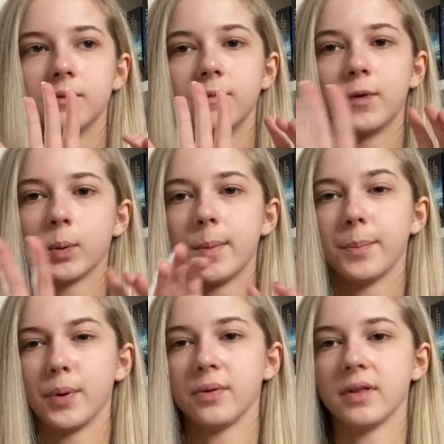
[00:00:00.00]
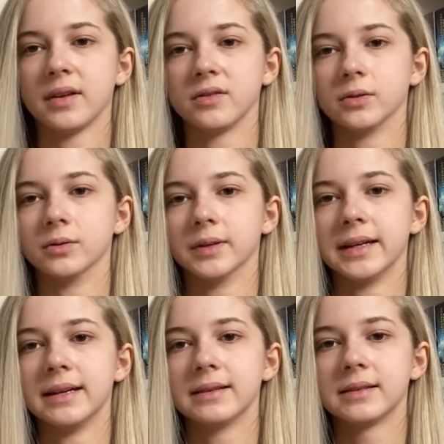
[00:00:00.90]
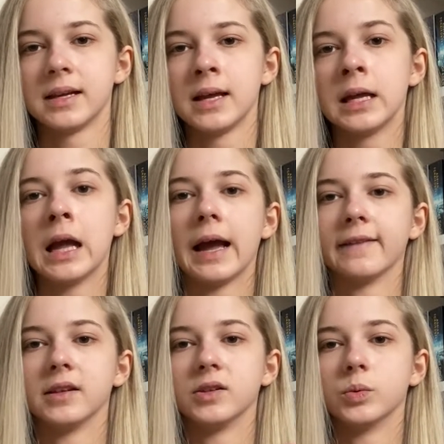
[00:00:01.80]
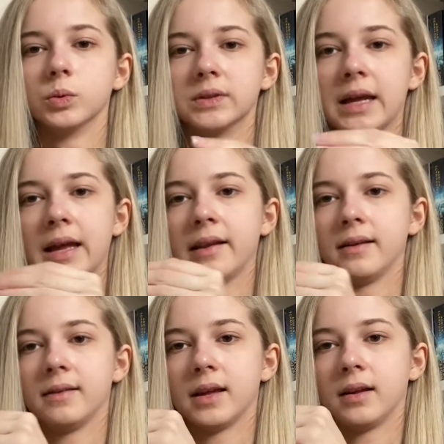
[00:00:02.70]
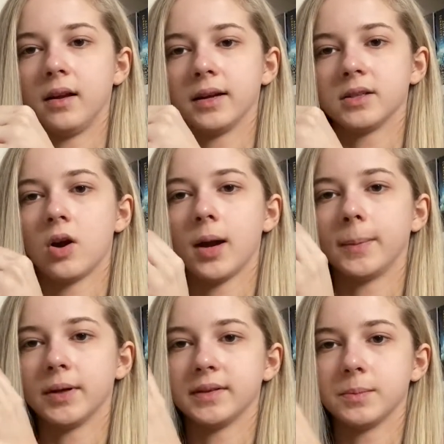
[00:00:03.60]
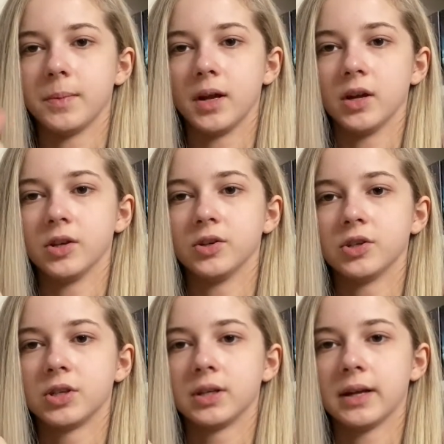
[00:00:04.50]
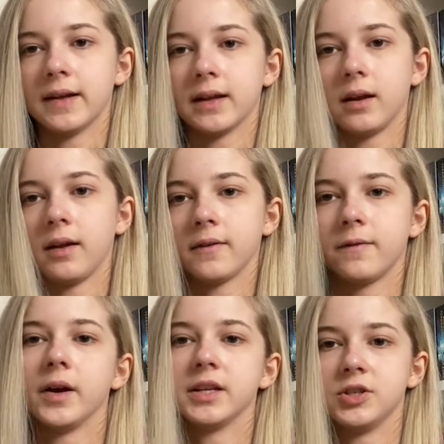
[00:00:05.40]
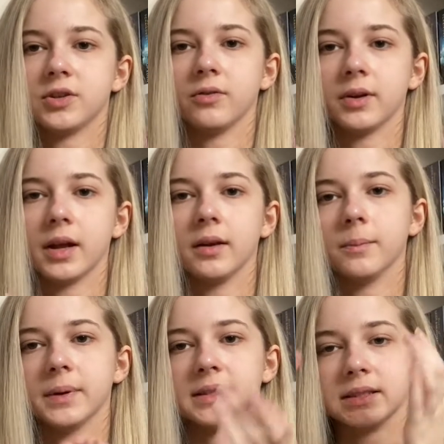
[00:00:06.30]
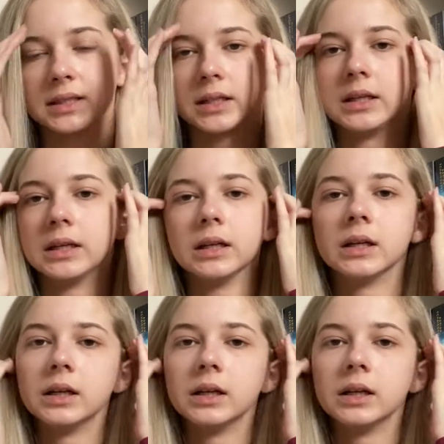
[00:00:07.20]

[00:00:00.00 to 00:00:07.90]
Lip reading: following both of their stories, and then towards the end their like timelines merge and they like find each other again, basically.